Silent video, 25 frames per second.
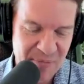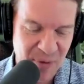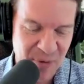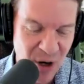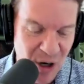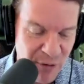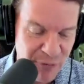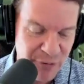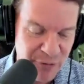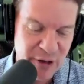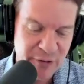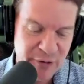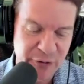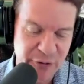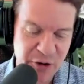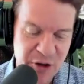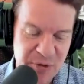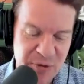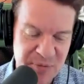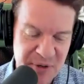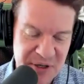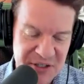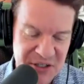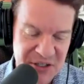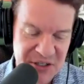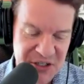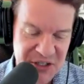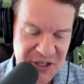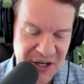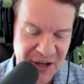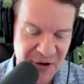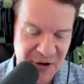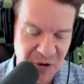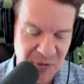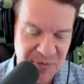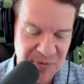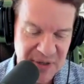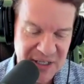Perfect for the business
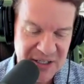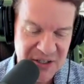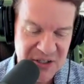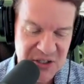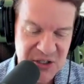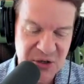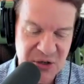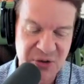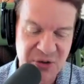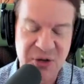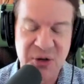channel because you're the